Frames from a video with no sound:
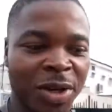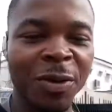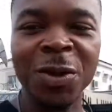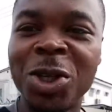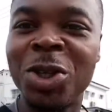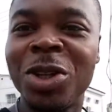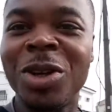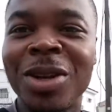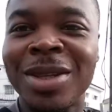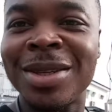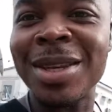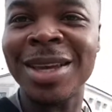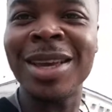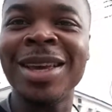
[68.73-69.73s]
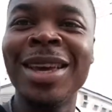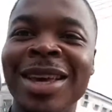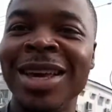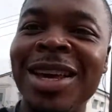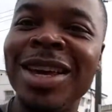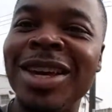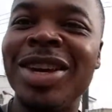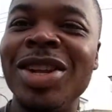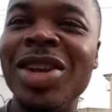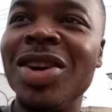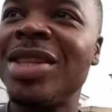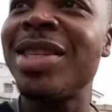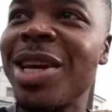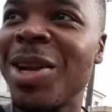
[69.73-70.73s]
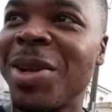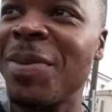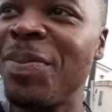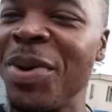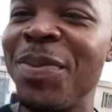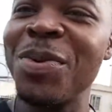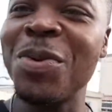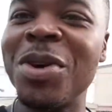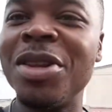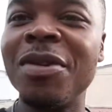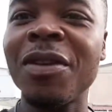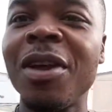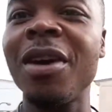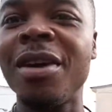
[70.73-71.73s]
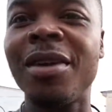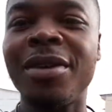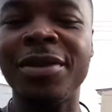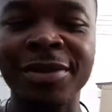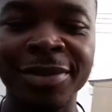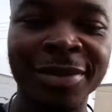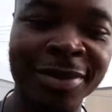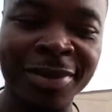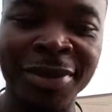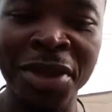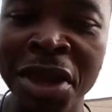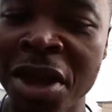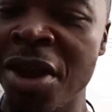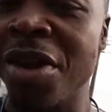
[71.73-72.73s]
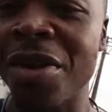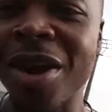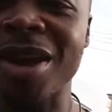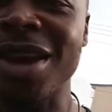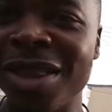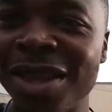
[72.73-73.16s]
they should not, tell other people what they've learned, right? That they